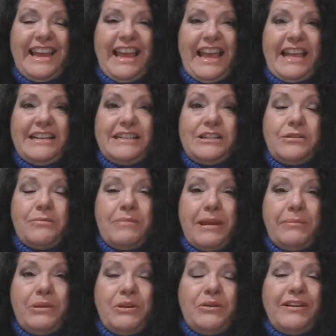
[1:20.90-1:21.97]
And so
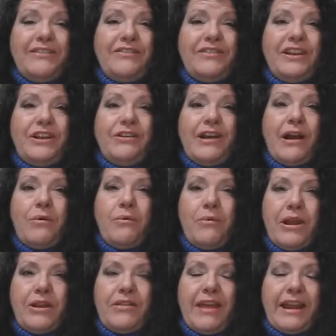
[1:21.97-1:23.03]
maybe you can figure out
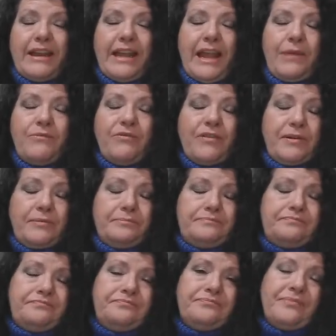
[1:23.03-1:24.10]
where that came from.
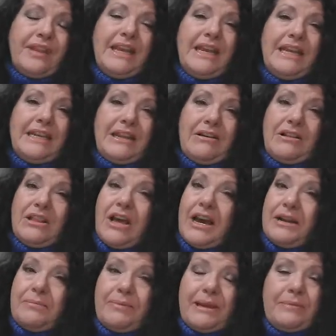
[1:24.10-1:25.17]
Now, a
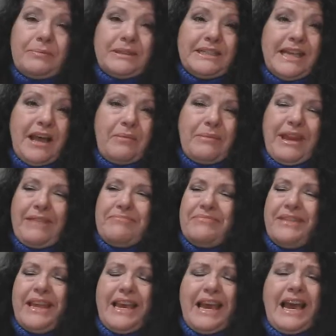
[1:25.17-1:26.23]
lot of people tell me,
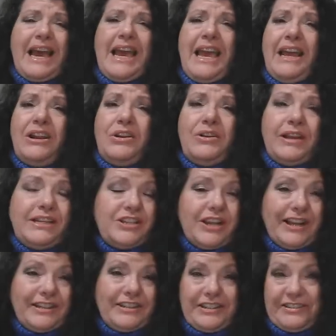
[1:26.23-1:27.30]
I had a great
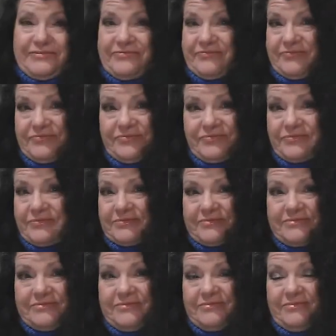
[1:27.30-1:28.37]
childhood.
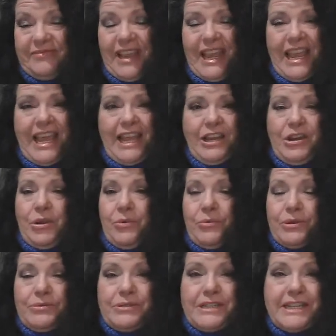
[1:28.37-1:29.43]
I had no
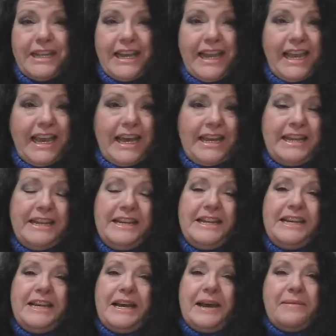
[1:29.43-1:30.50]
wounding. I had
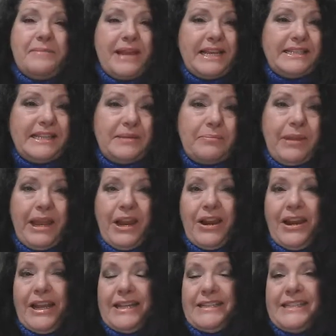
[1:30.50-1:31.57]
amazing
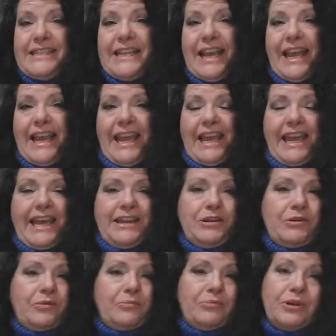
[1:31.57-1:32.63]
parents. I had
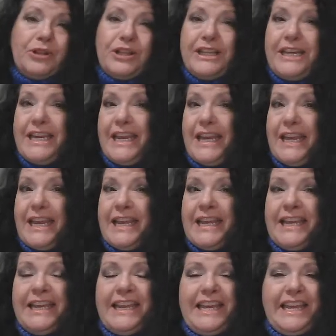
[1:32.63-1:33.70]
no bullying.